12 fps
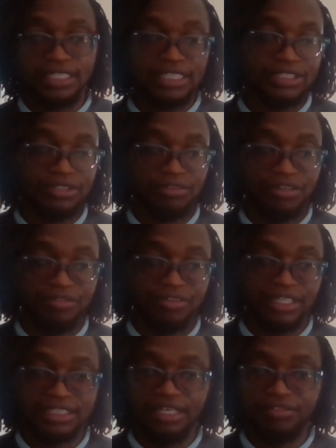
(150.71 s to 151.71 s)
ZSC or
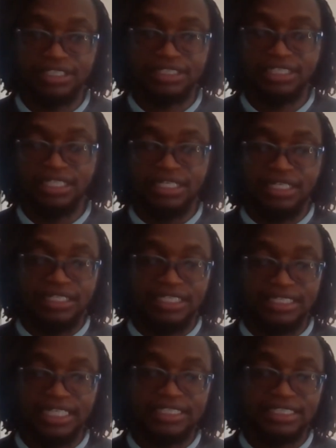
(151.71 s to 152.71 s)
VFX levies,
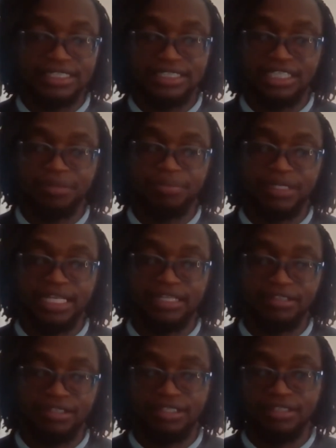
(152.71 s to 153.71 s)
the ZSC is cheaper
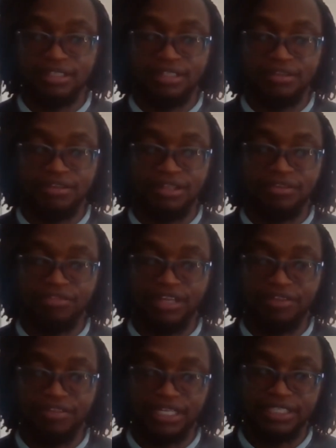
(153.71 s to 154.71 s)
than the
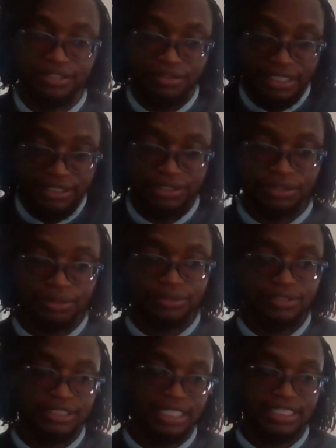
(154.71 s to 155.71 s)
VFX. All right,
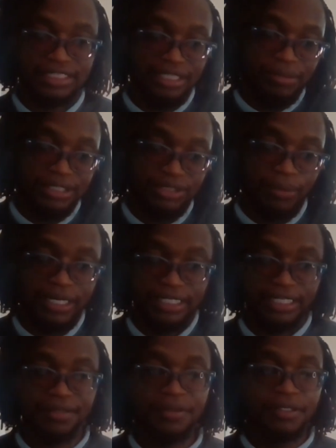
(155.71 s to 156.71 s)
so ZSC wins
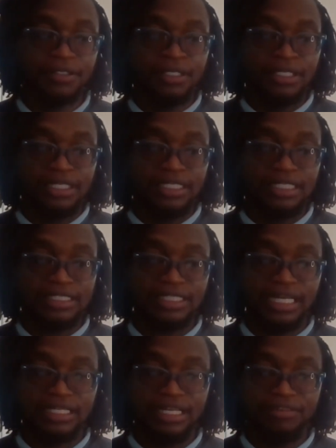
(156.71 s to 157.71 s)
one there. The
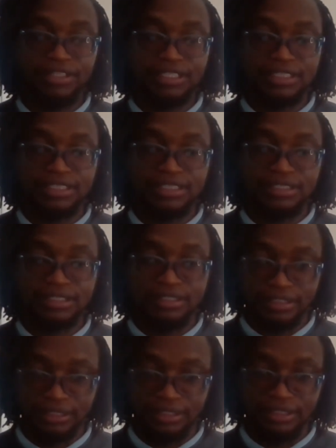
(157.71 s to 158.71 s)
SEC levies,
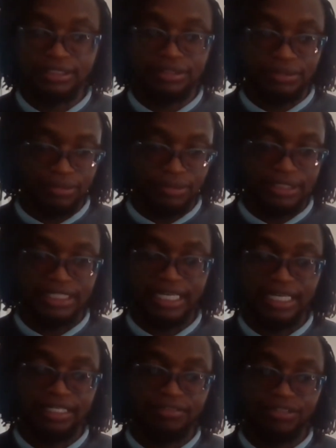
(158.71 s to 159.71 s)
once
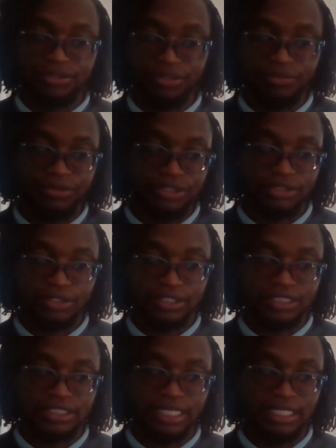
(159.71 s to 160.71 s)
again, the Victoria Falls
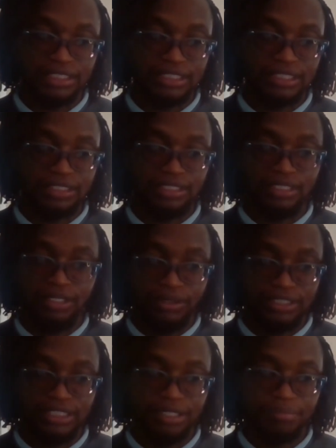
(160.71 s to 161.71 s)
Stock Exchange
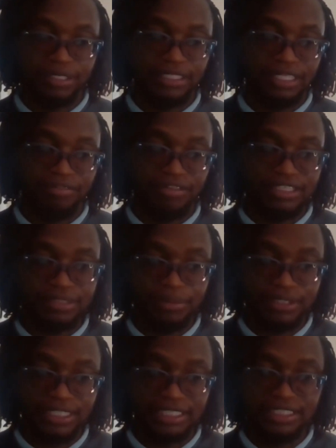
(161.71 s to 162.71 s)
looks cheaper. The investor
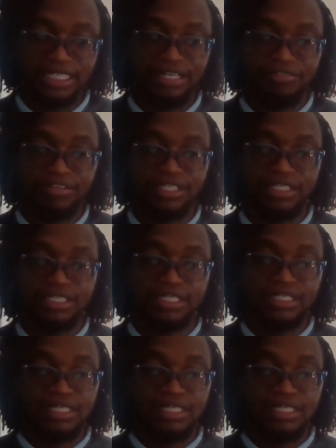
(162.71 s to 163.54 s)
protection levy,